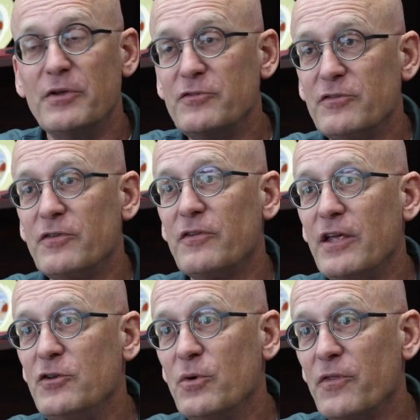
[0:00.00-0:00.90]
business that
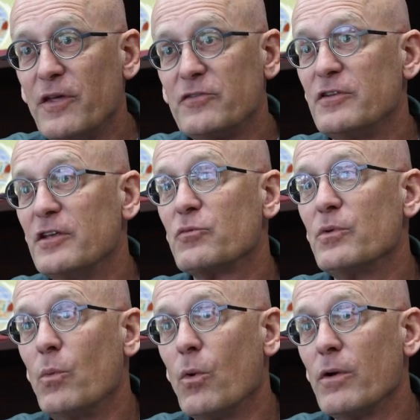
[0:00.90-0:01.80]
they do with us gets
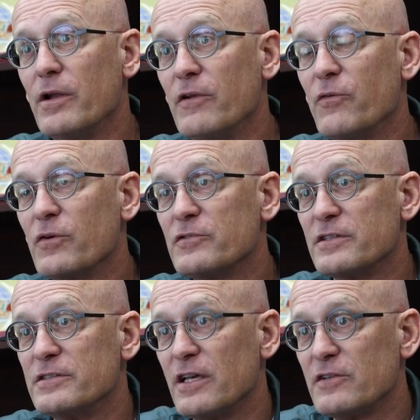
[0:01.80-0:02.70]
rewarded if we're
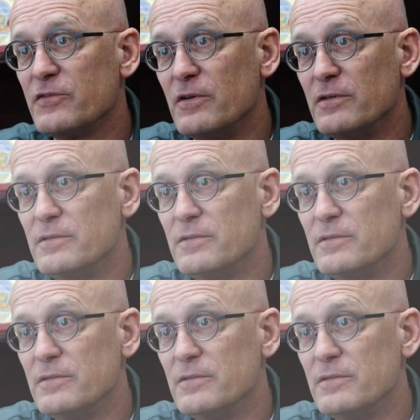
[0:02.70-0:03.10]
successful.